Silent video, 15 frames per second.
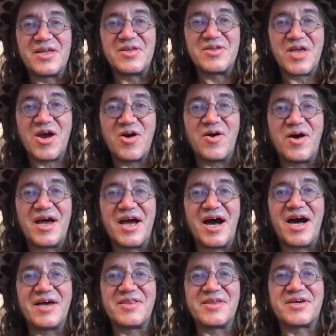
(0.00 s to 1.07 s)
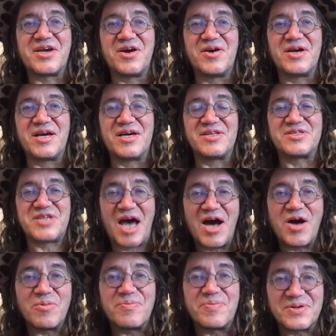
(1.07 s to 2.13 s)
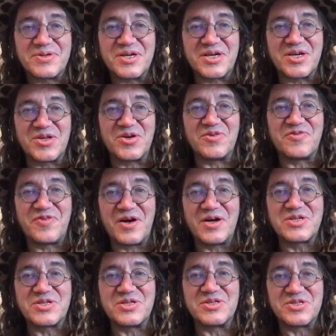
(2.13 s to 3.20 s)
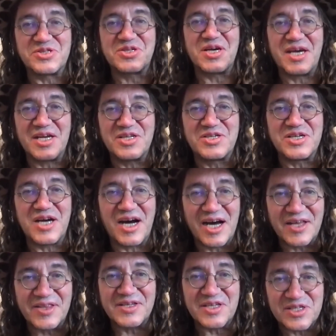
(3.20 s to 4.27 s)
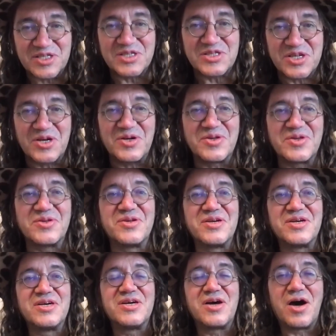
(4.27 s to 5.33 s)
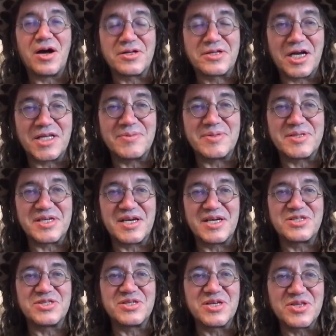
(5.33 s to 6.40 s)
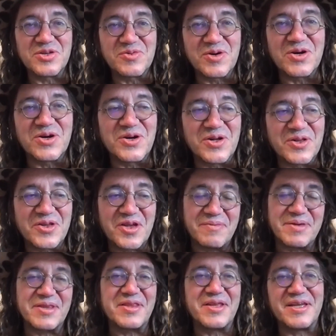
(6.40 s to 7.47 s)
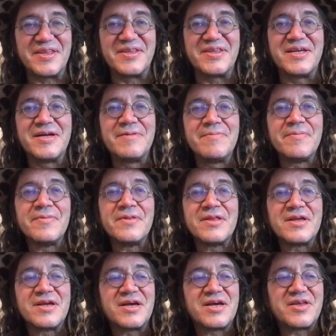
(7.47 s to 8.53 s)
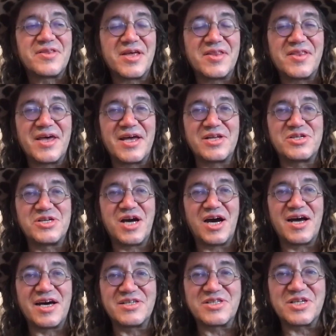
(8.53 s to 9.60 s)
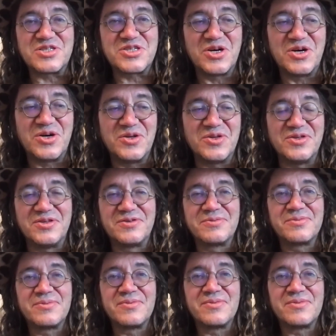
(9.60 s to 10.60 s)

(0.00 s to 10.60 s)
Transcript: narrow AI that carries out particular functions to AGI that is its own autonomous agent in the world, I mean, then then the AGI has its own